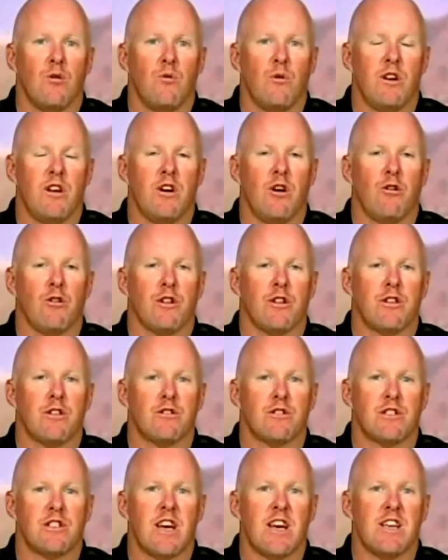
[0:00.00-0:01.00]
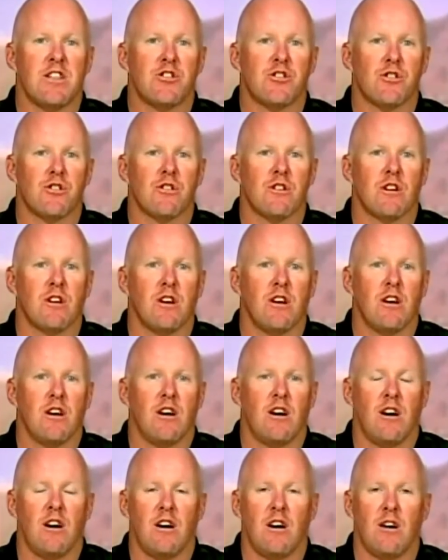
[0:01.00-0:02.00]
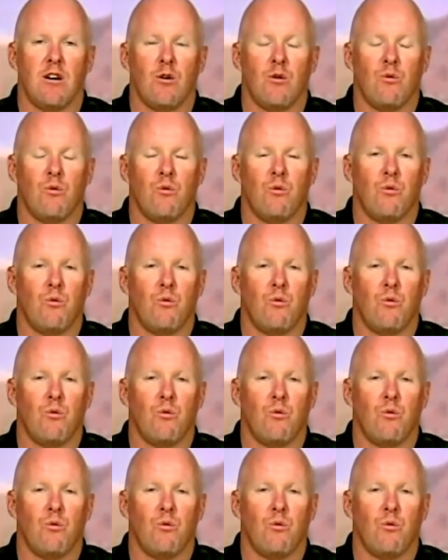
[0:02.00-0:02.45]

We know that there's danger. Uh,